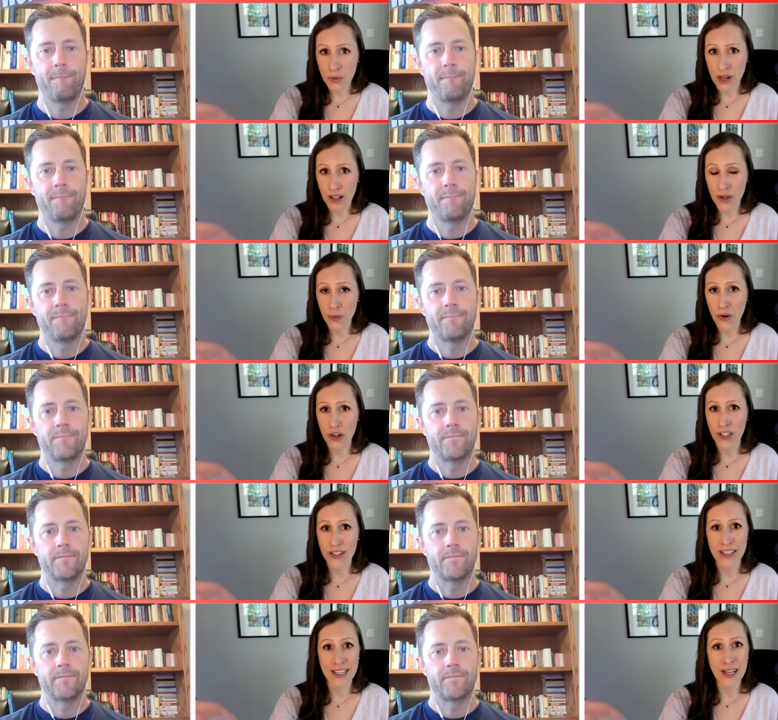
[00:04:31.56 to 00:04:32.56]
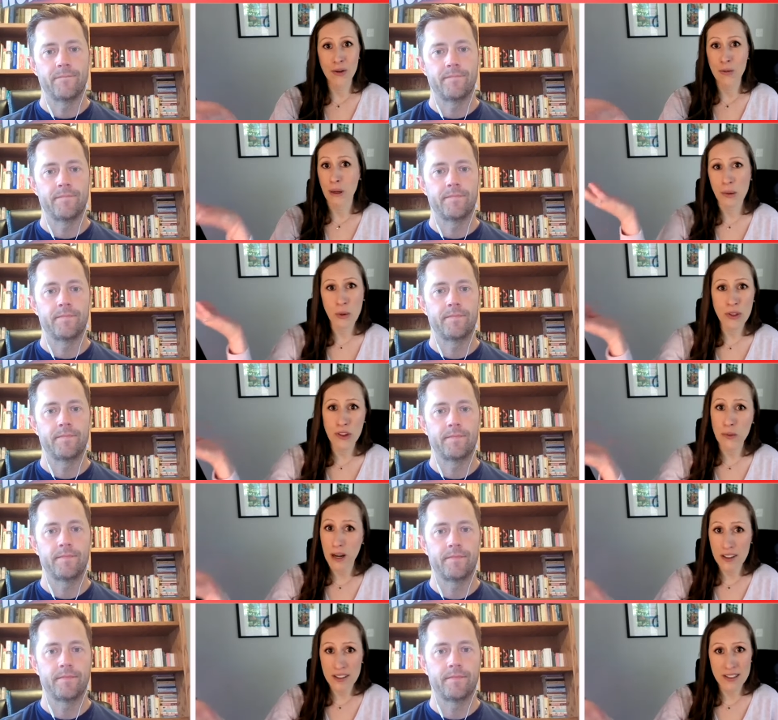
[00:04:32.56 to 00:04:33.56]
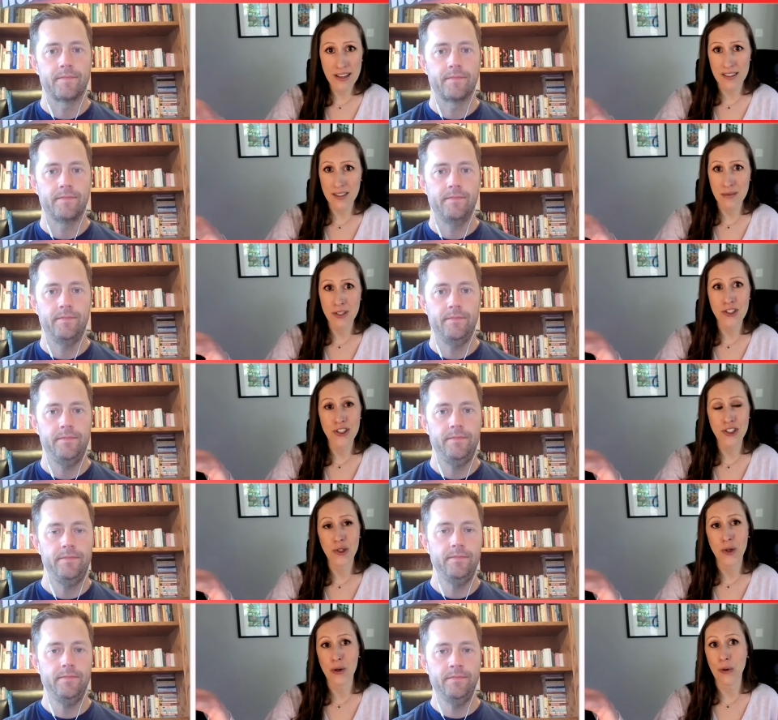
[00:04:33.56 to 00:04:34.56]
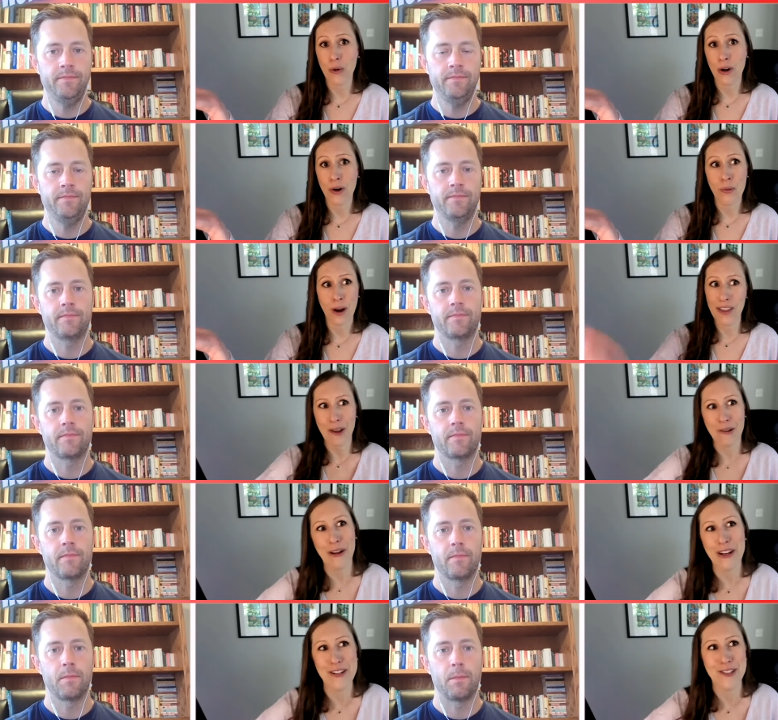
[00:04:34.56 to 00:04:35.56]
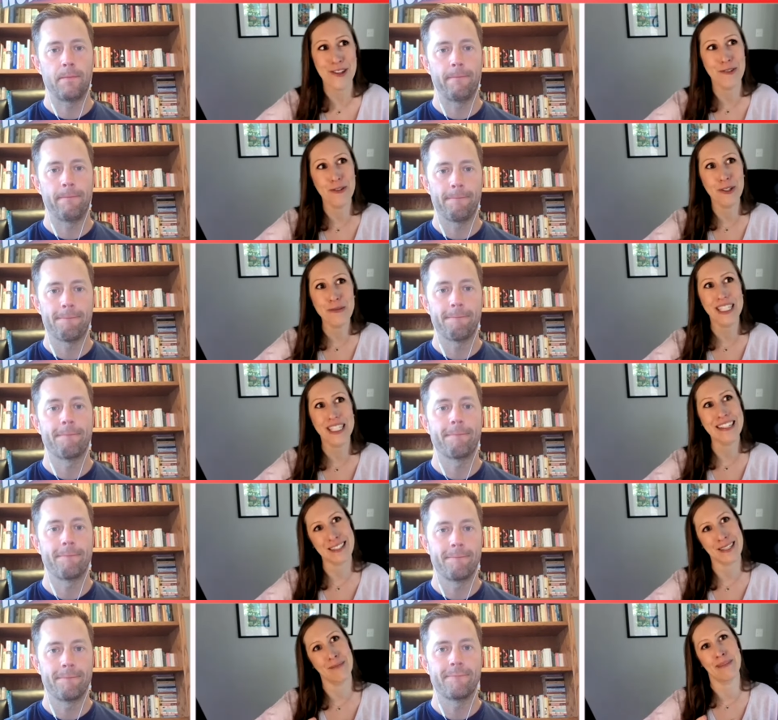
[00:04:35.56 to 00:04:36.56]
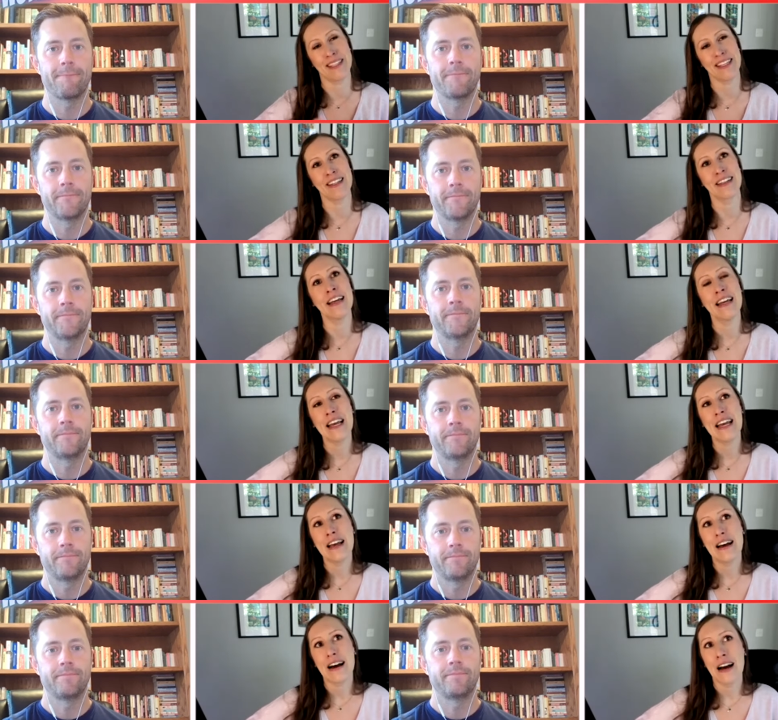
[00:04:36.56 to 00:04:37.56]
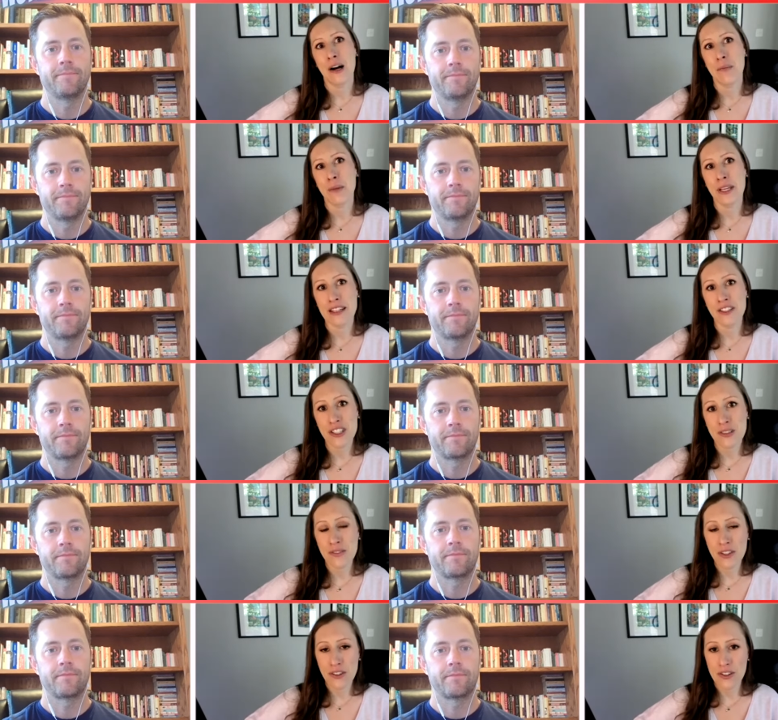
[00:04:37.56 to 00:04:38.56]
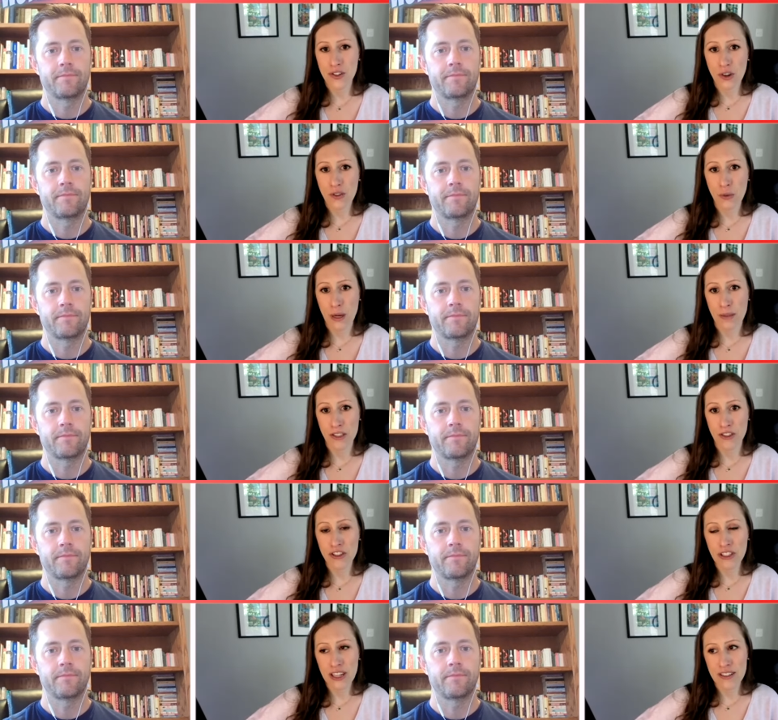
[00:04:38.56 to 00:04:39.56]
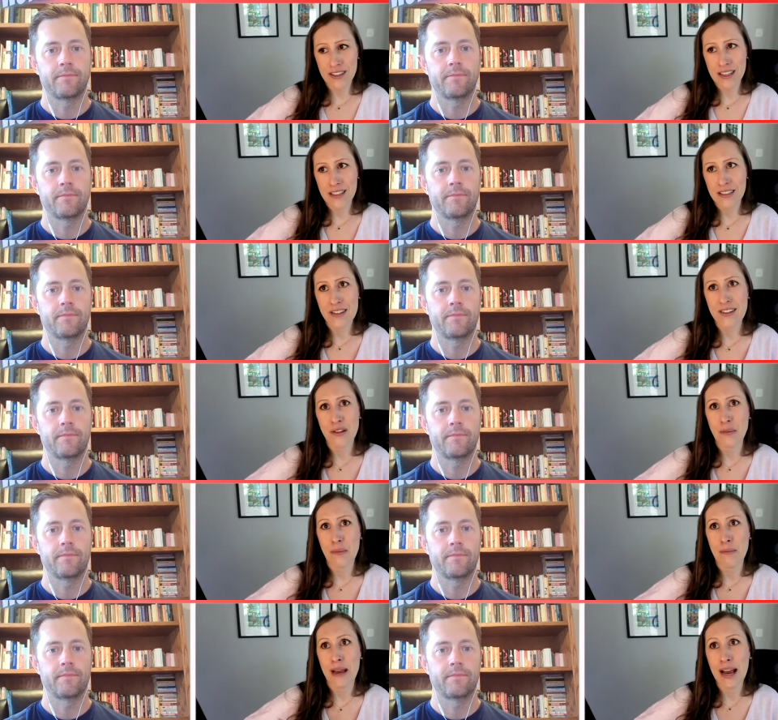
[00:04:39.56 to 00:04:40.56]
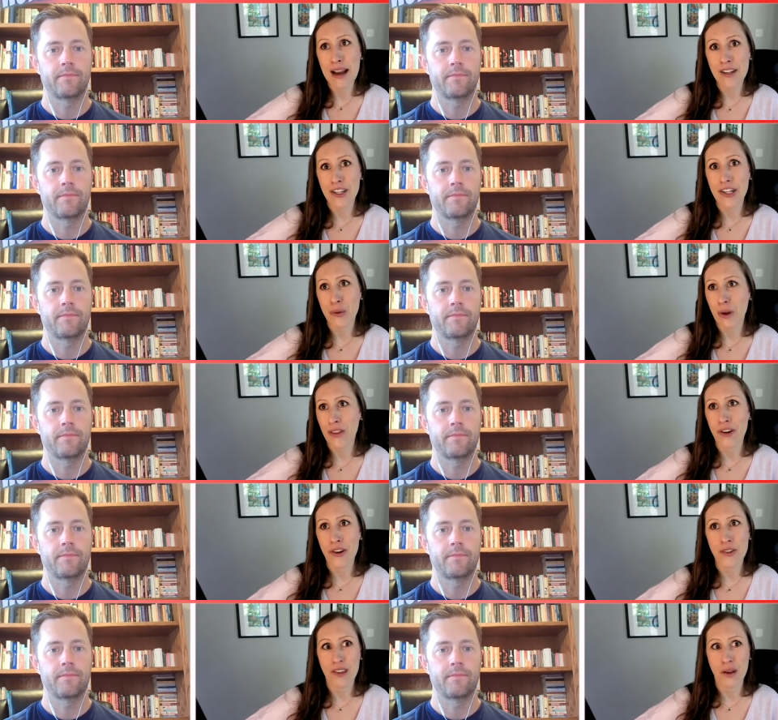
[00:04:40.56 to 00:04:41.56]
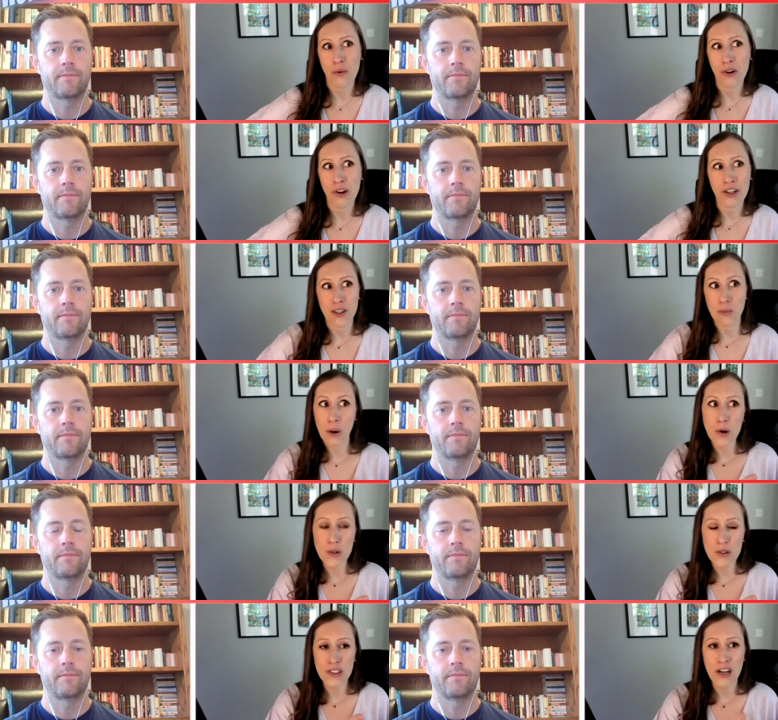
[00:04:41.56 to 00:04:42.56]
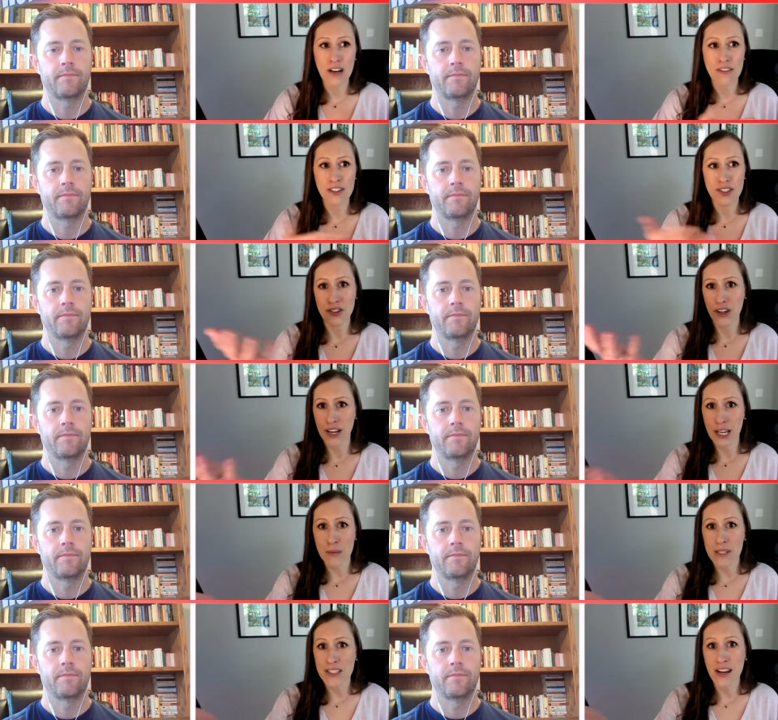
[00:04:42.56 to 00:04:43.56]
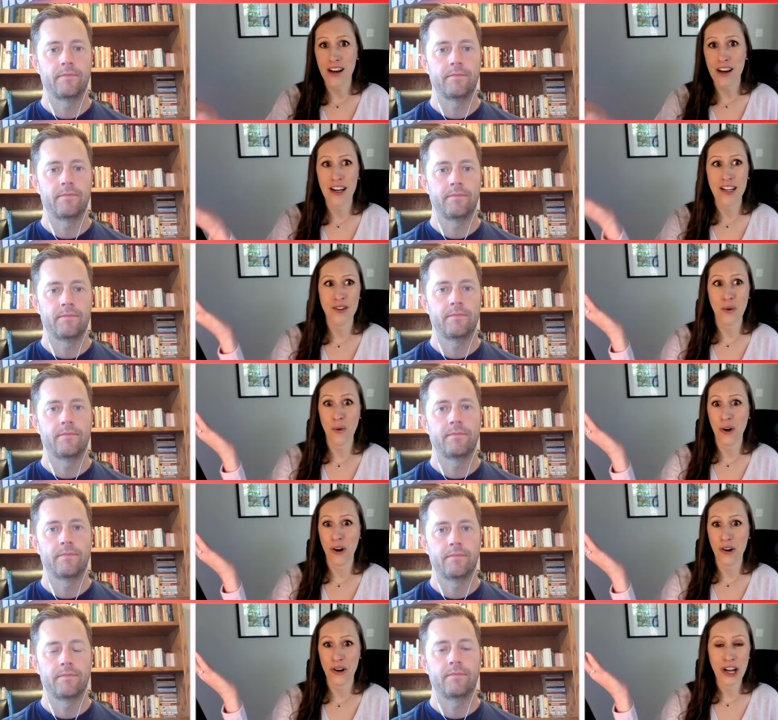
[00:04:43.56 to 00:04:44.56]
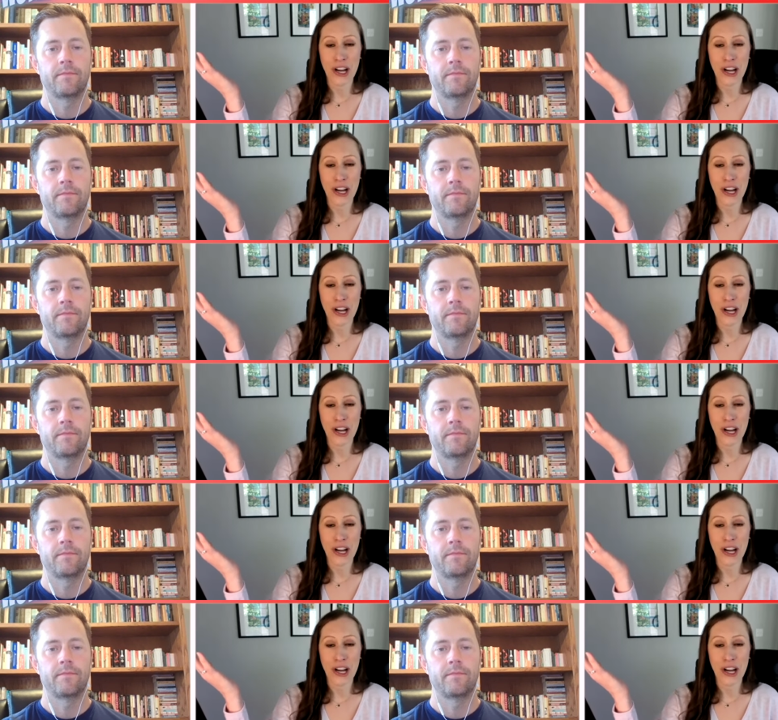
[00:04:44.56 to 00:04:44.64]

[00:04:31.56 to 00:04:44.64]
Speaker 1: well at work. They can't remember what their boss asked them to do or why they went into the room to get something. Um, and they just feel this overwhelming stress. And it doesn't matter whether they work at the post office or Amazon or,